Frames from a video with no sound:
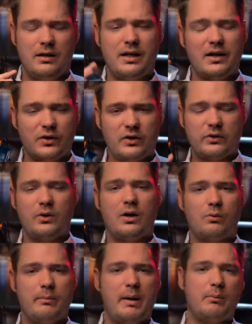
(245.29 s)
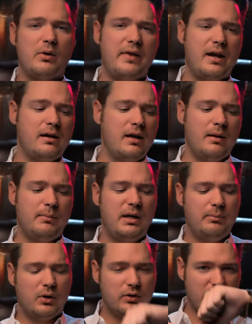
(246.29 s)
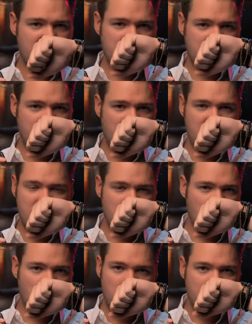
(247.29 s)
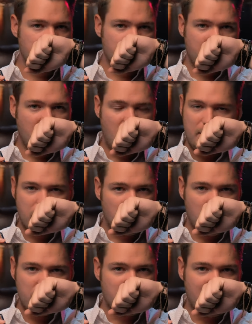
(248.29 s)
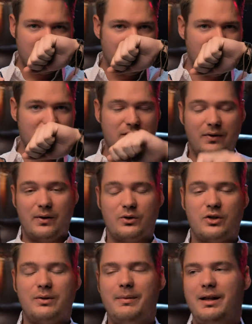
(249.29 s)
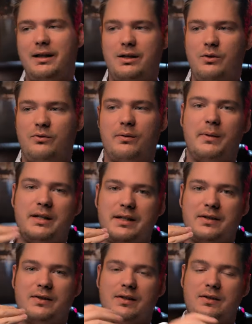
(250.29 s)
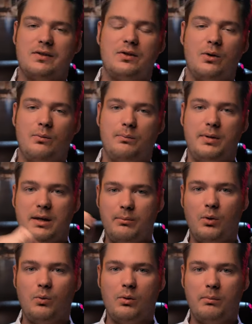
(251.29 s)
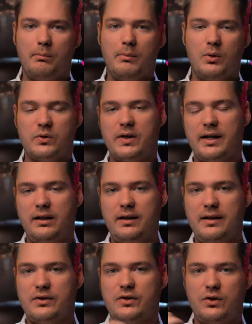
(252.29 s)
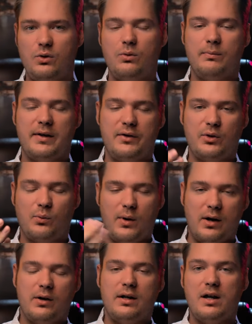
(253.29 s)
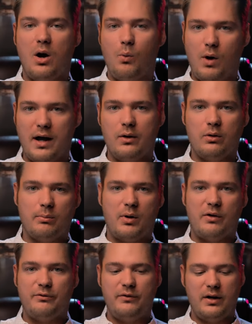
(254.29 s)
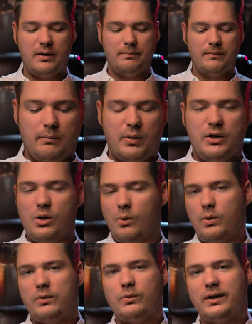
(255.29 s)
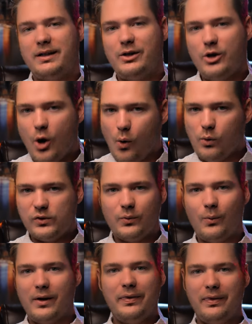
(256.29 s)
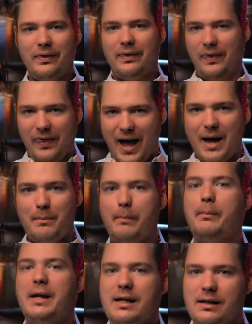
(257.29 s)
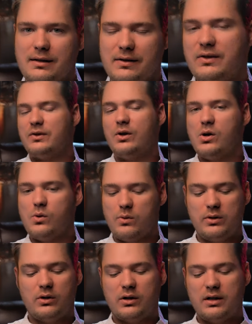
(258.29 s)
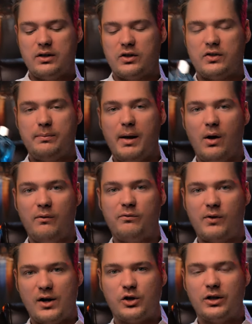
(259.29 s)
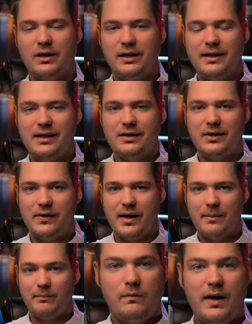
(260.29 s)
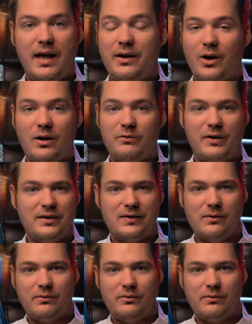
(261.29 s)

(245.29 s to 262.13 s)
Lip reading: You guys also got to remember that people are not smelling you up close like this. They're smelling you from a distance. So people will most likely assume that you're wearing a Y Eau de Parfum, but no one really knows what that means. So you're gonna just smell fresh and clean to them and not offensive.